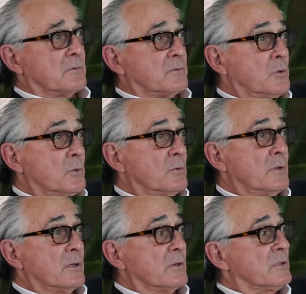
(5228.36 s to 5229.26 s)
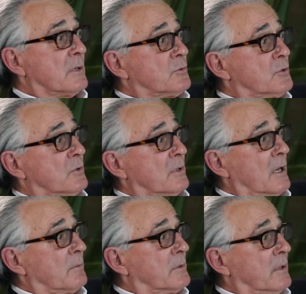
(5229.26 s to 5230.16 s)
two years I'm shooting
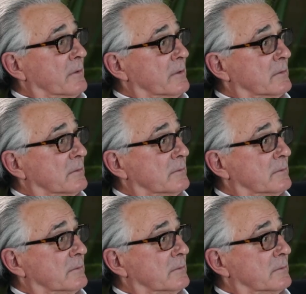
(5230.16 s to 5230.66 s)
album cover.